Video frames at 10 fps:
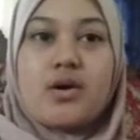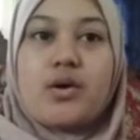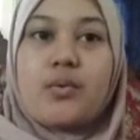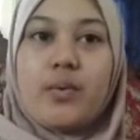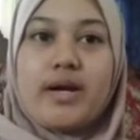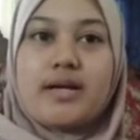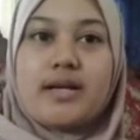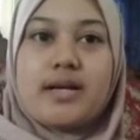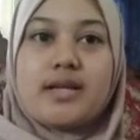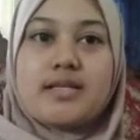where it
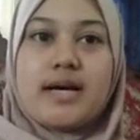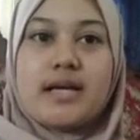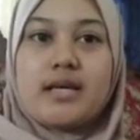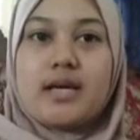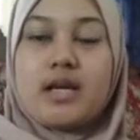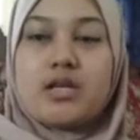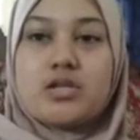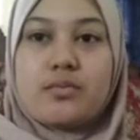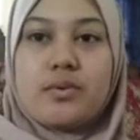is higher at absorbing